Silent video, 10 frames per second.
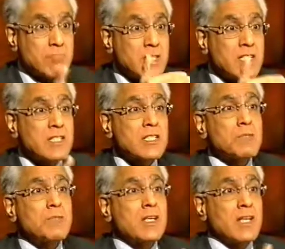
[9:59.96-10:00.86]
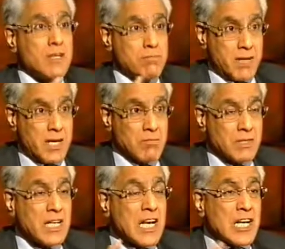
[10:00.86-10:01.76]
The minister speaking in
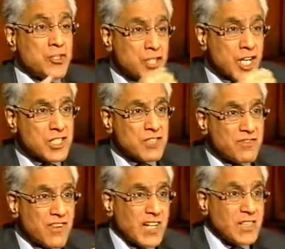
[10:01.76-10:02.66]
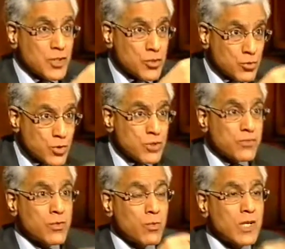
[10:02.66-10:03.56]
Parliament justified the use
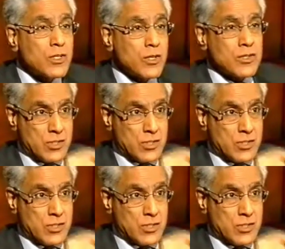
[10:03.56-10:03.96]
of the word